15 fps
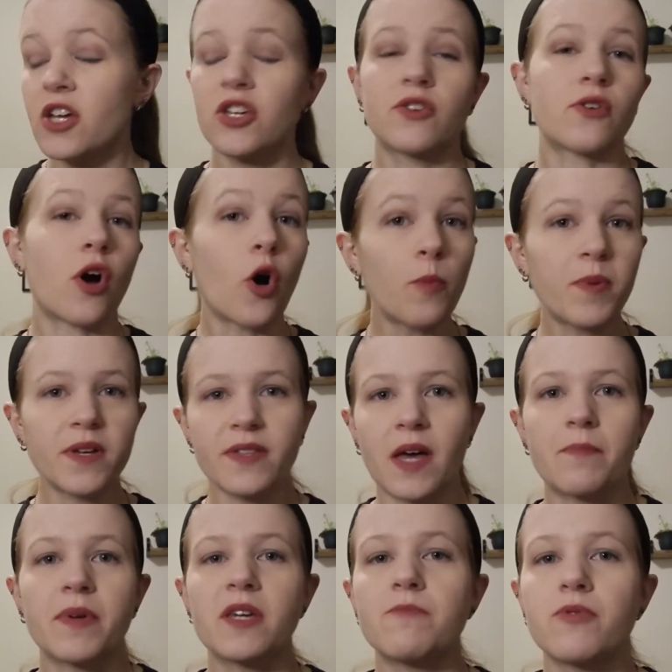You're hoping
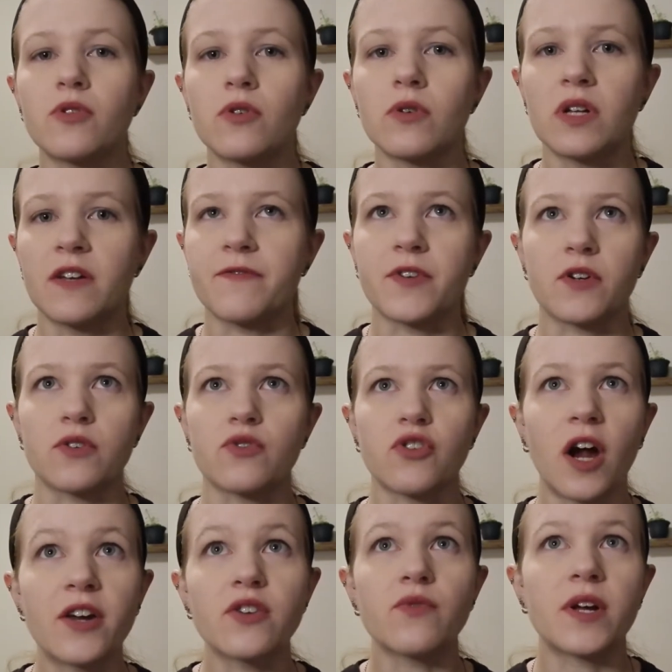that people, if they're
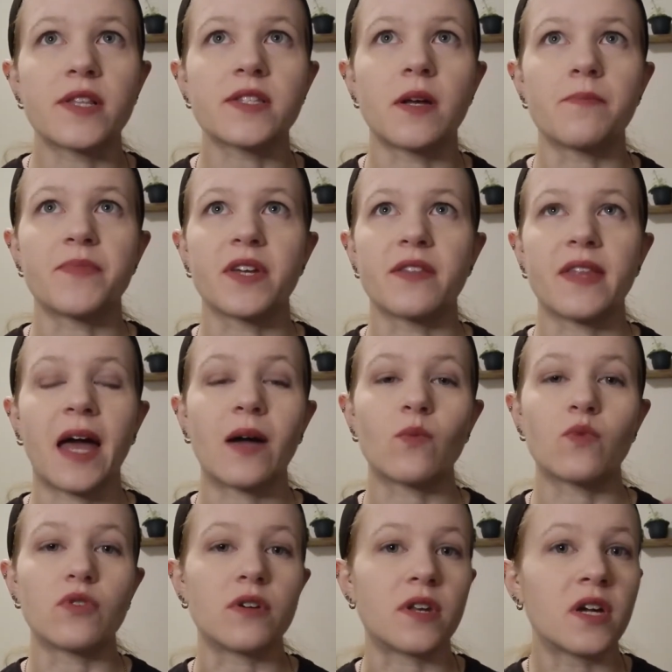trying to write something
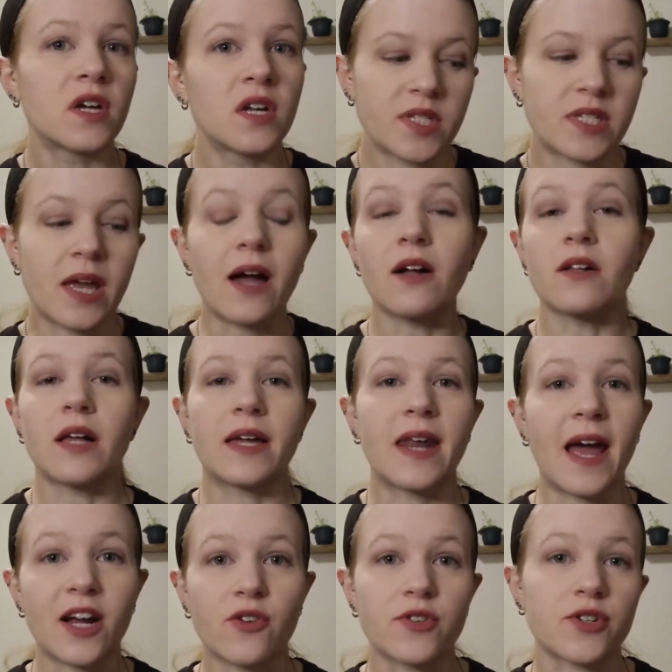that would tell an
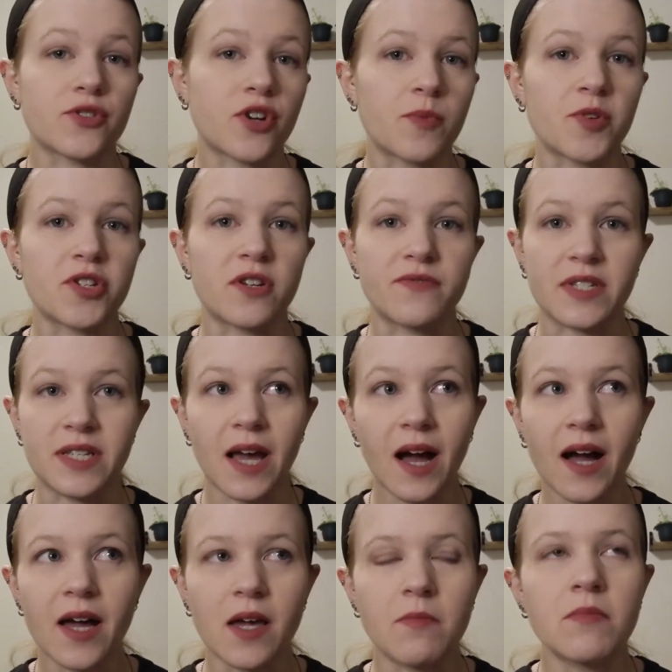accurate description of the
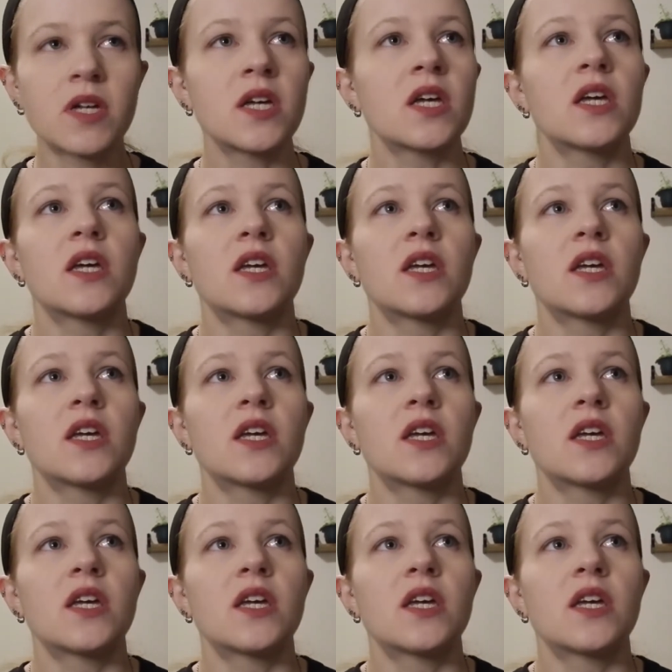time,